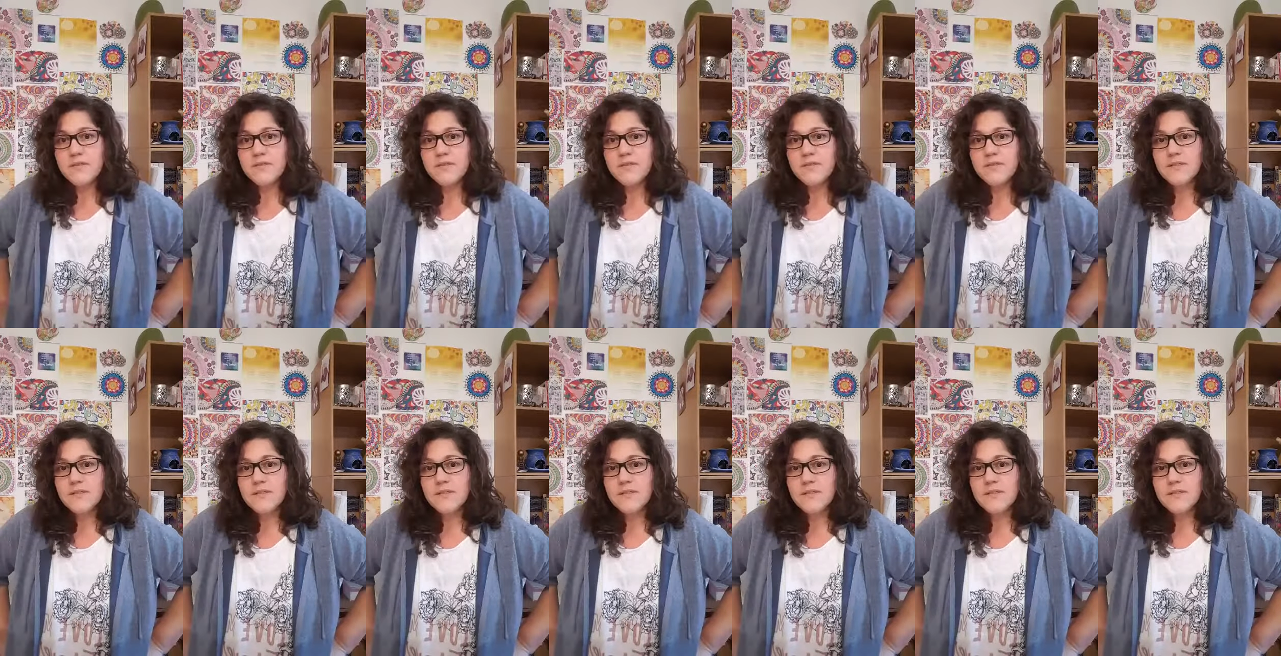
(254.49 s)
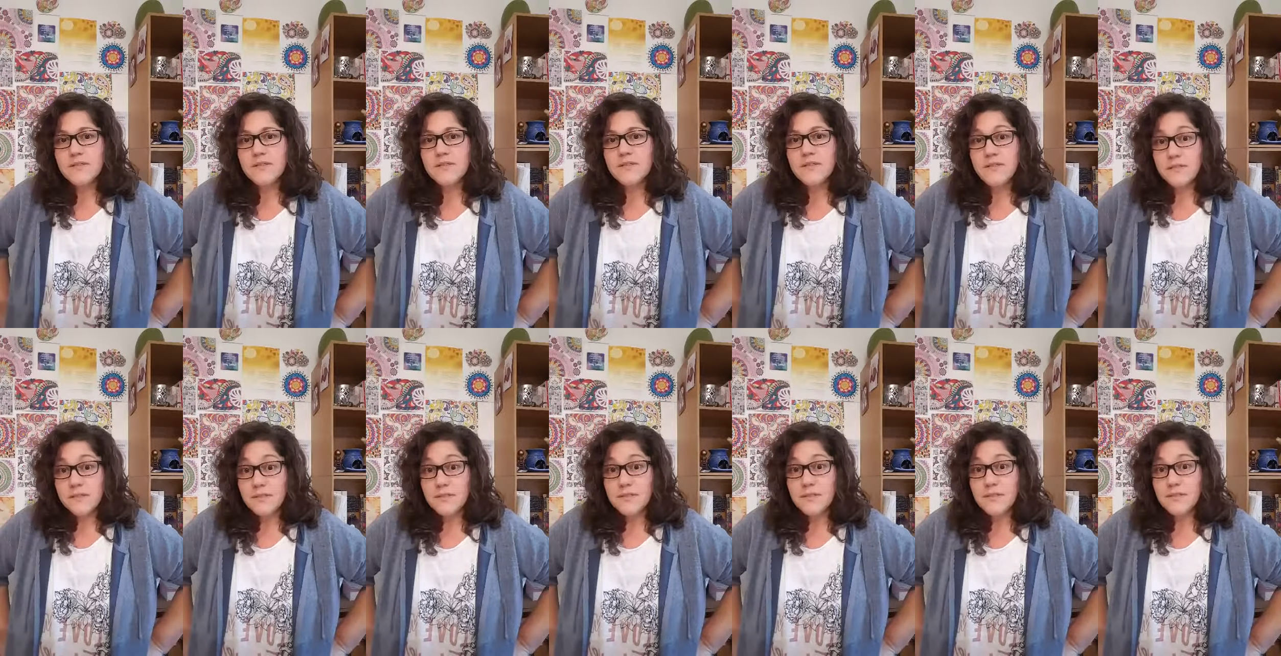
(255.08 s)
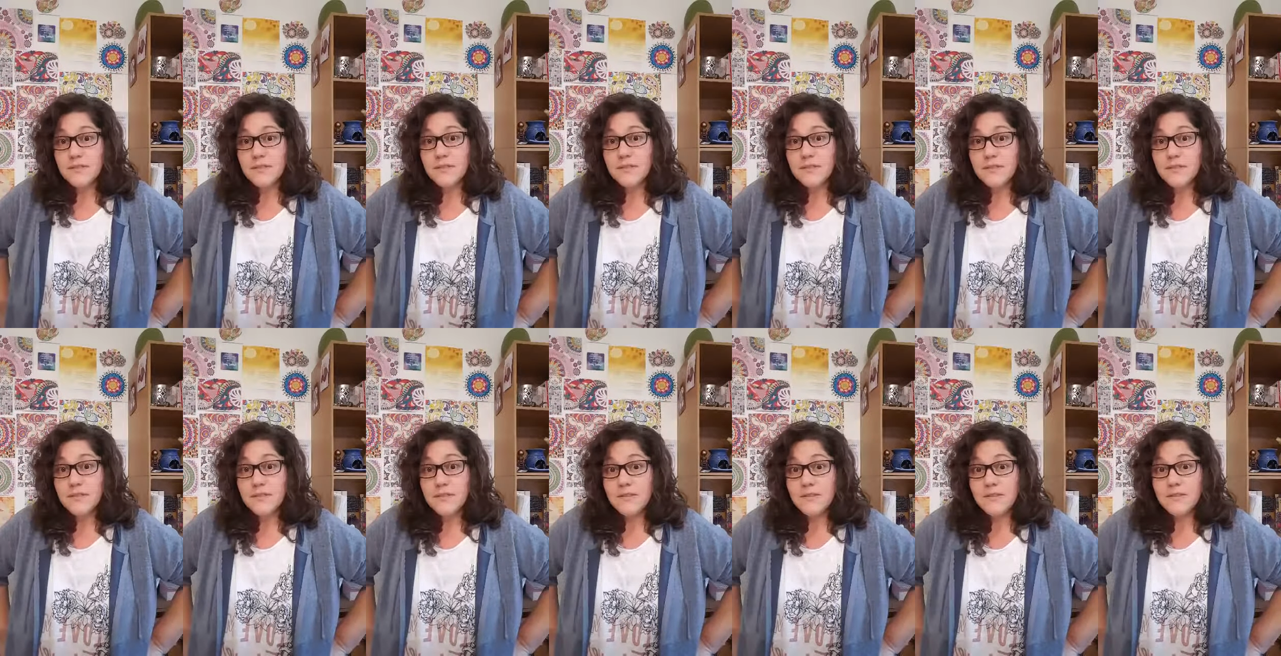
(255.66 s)

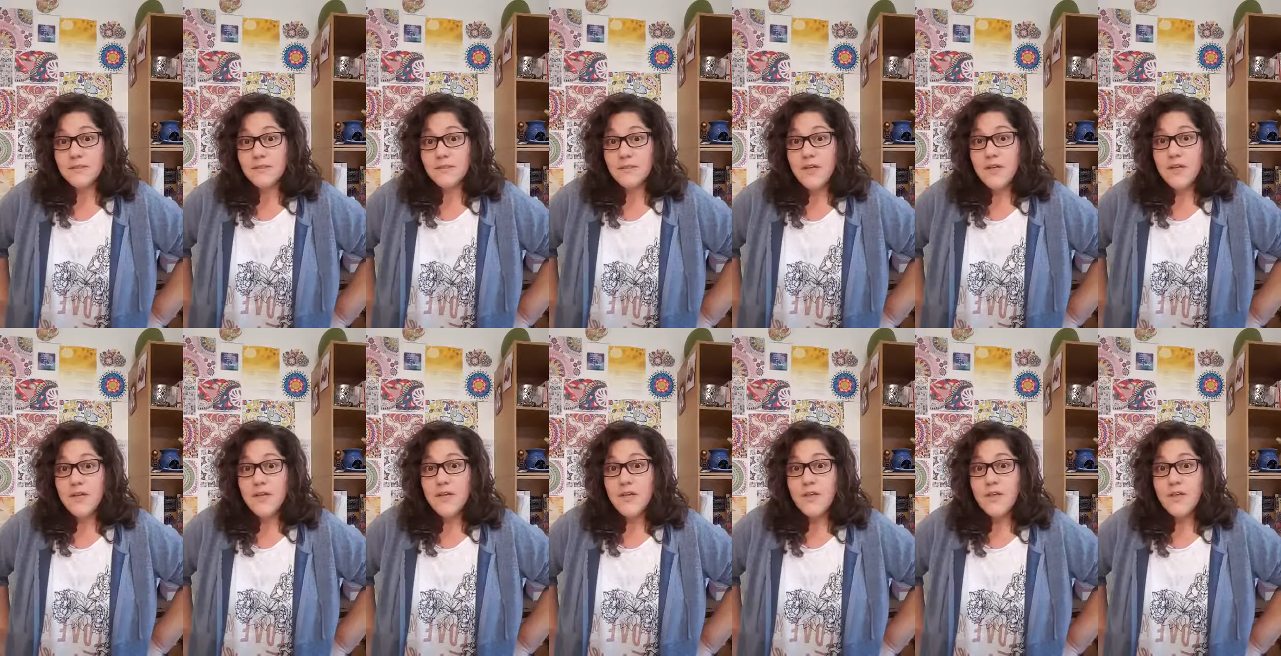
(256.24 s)
[no speech]